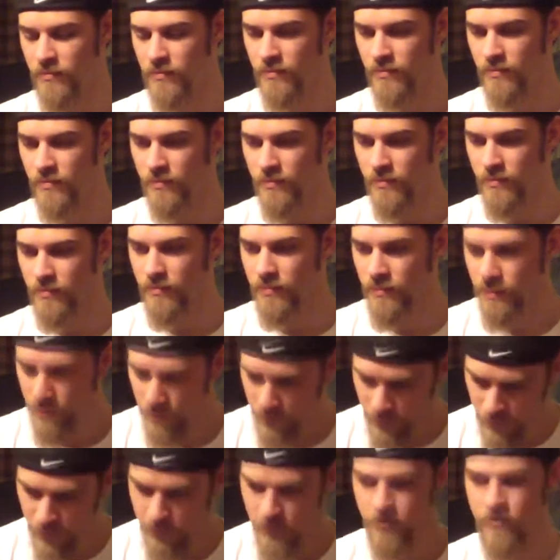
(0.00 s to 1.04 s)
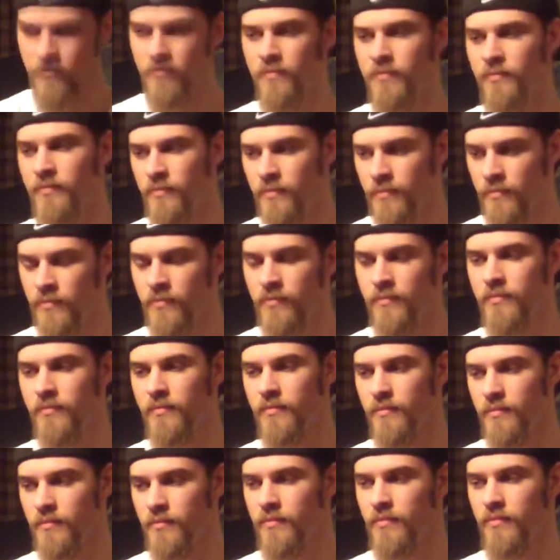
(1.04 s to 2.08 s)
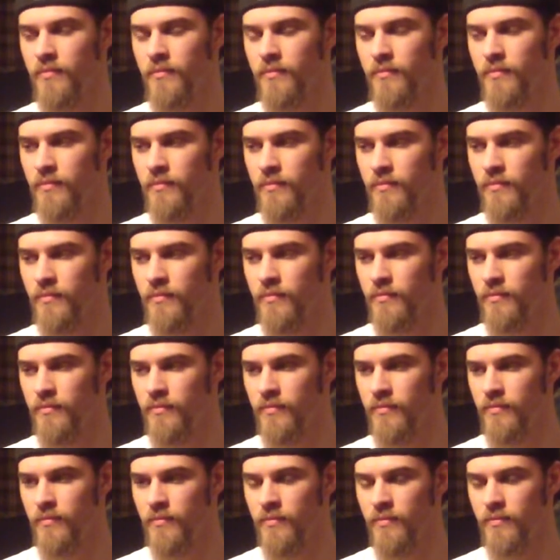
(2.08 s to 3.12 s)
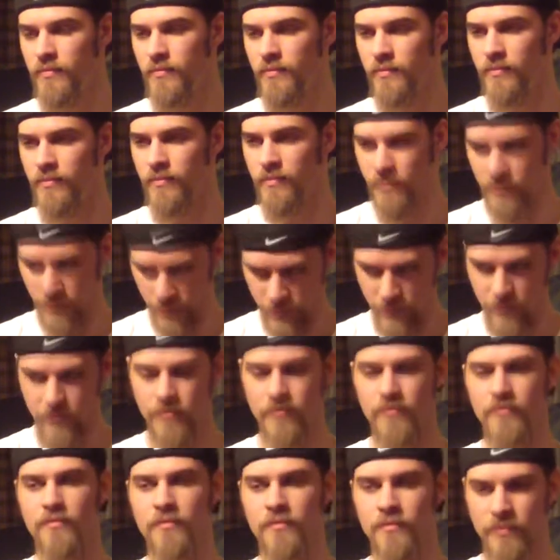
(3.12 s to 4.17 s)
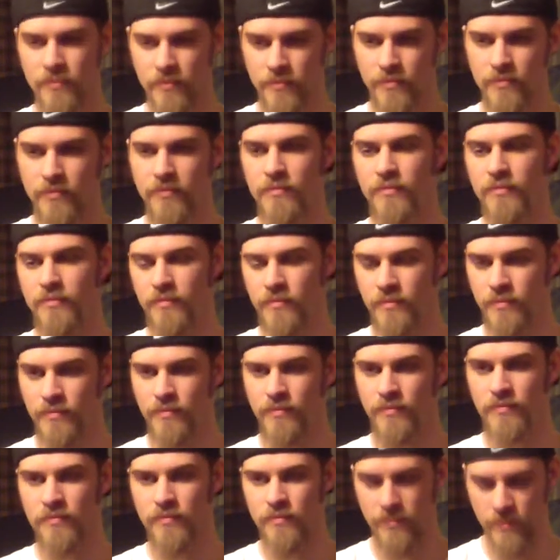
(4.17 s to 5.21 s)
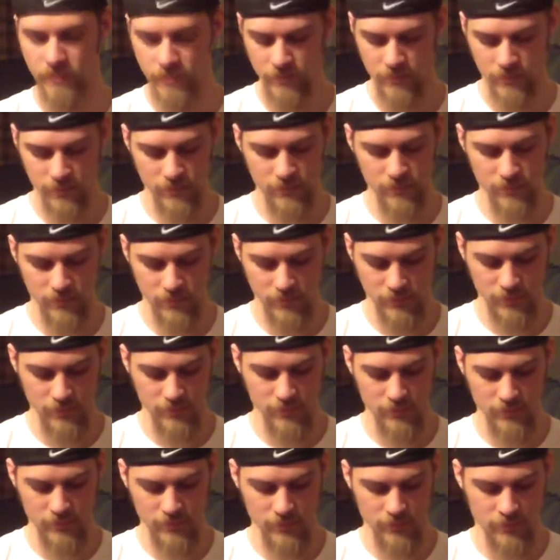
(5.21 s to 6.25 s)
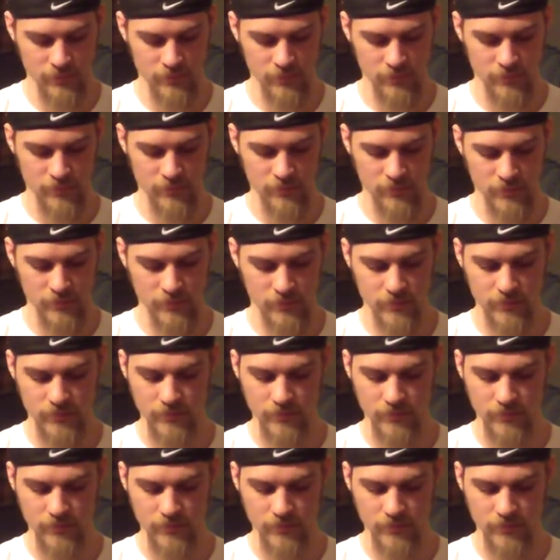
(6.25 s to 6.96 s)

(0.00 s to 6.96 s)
The person shown says nothing.